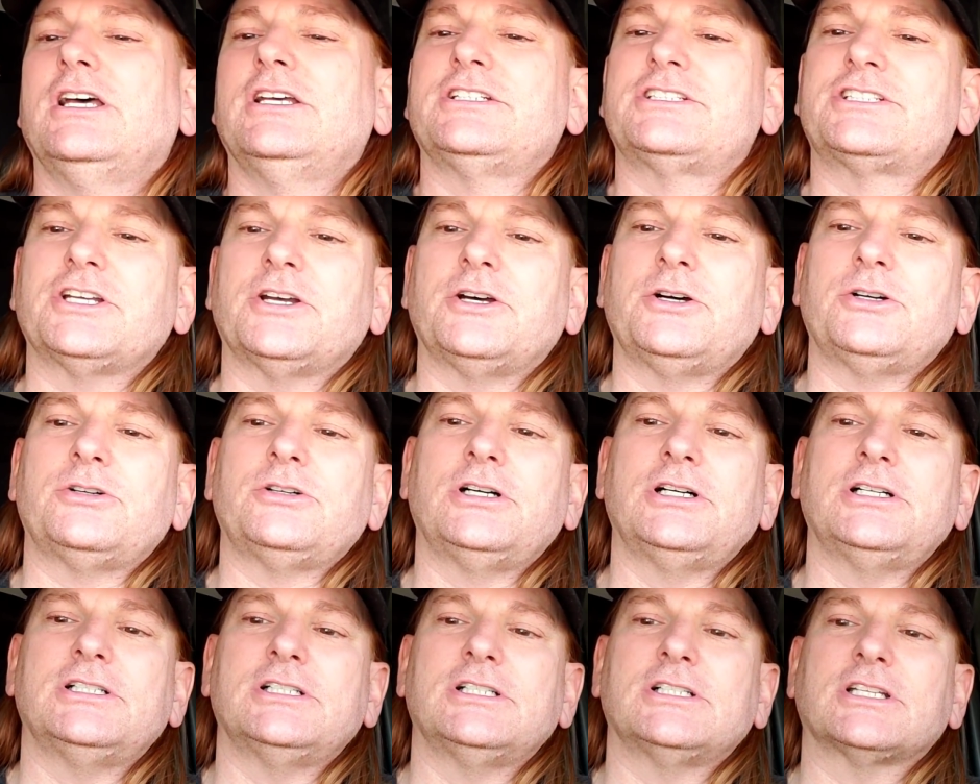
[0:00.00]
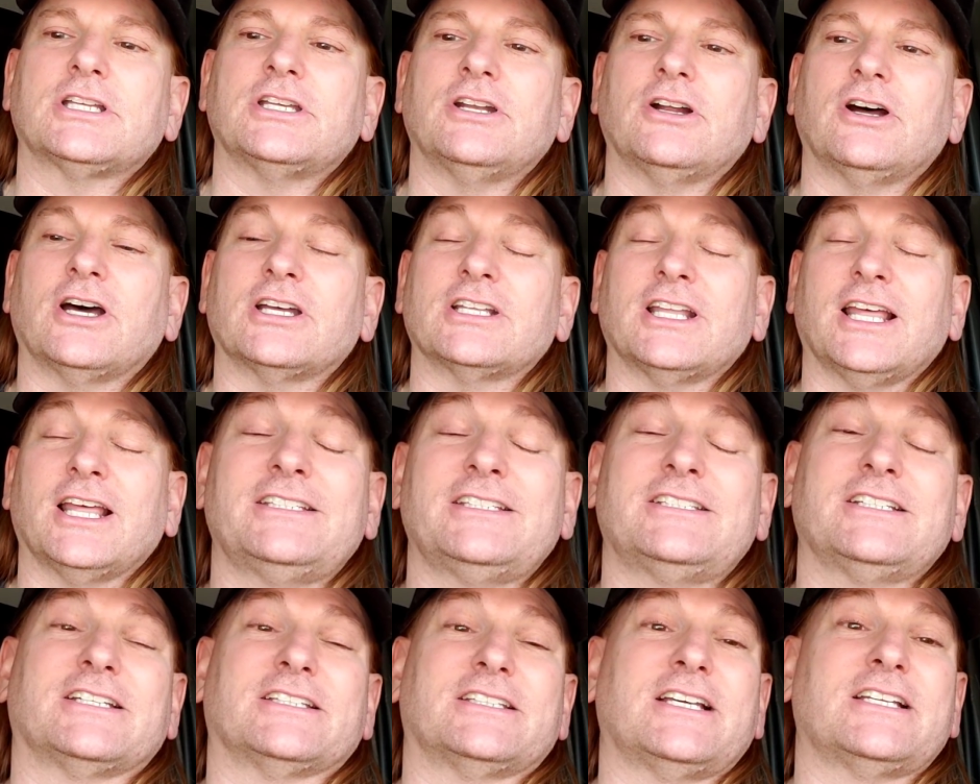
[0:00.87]
So, you know, I'd
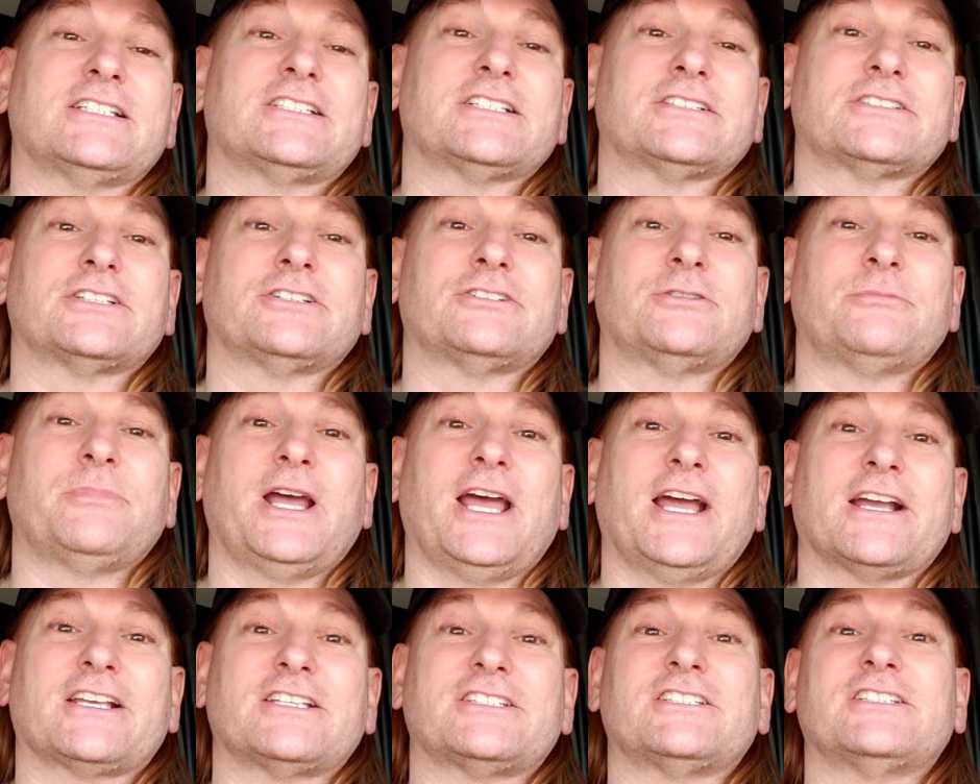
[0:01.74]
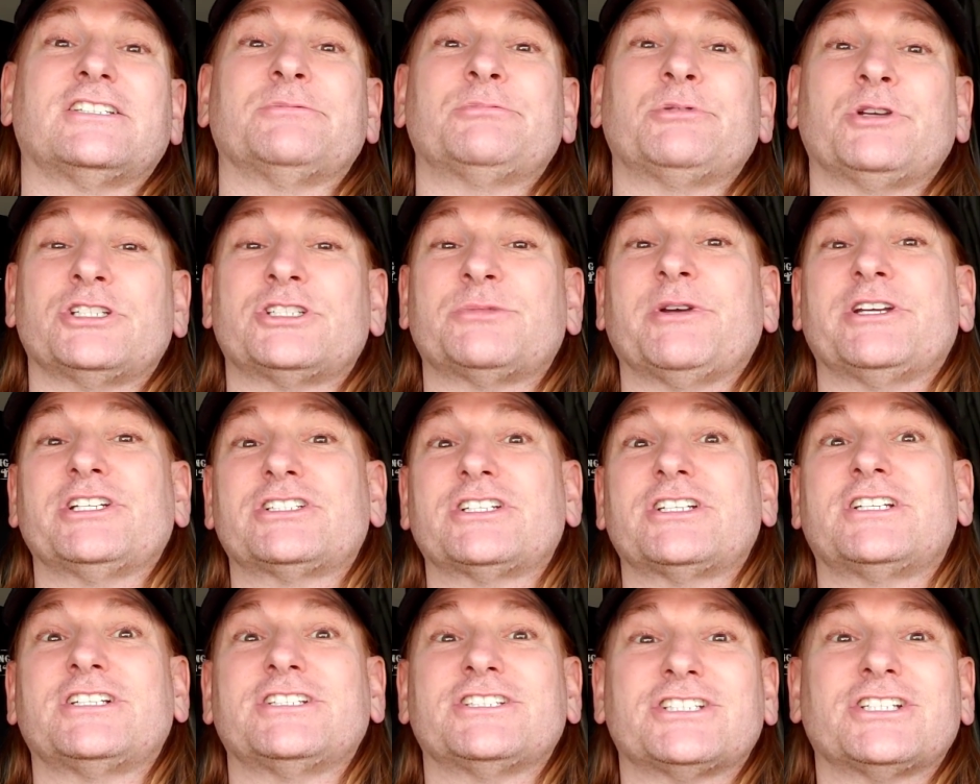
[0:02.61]
to get that $600 back,
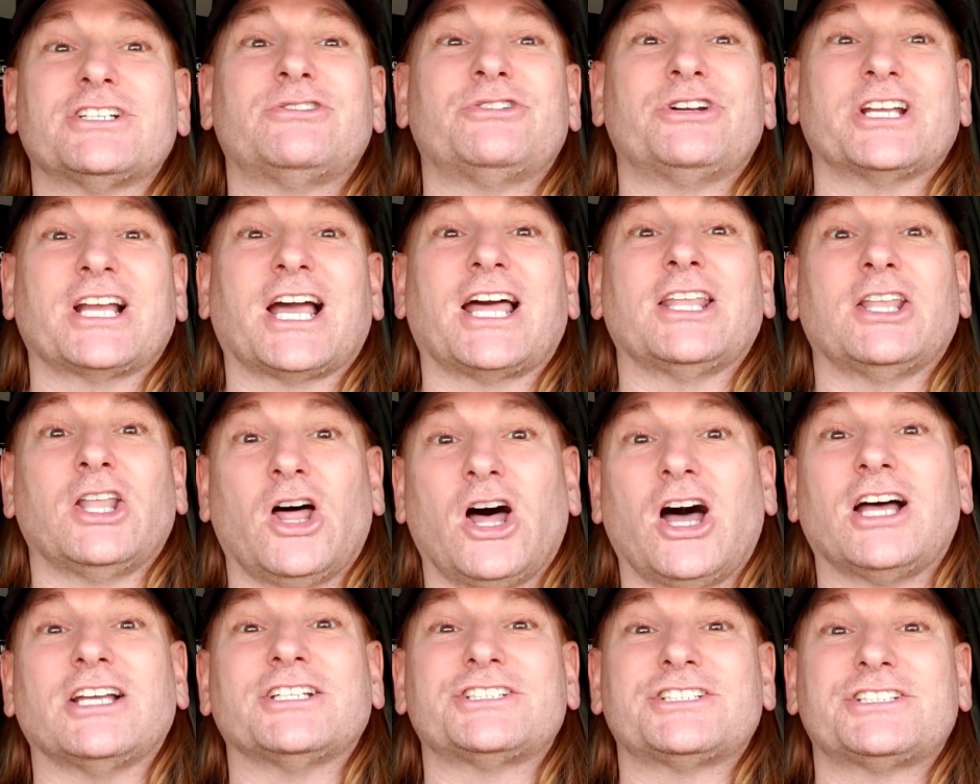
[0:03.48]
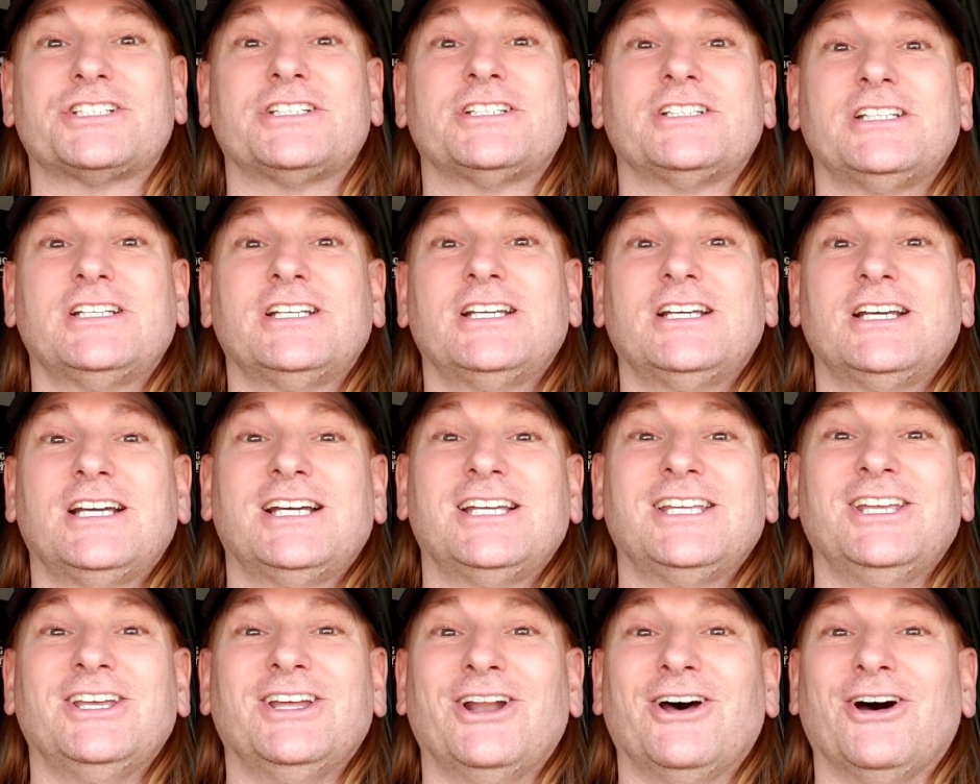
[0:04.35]
especially considering I lost,
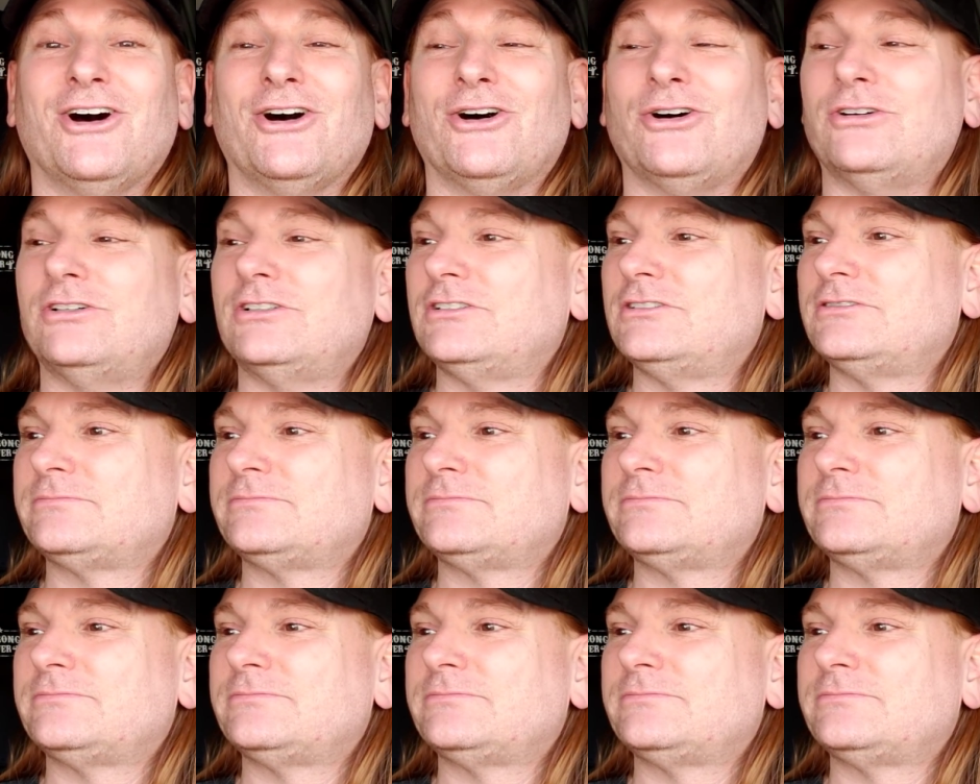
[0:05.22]
you know,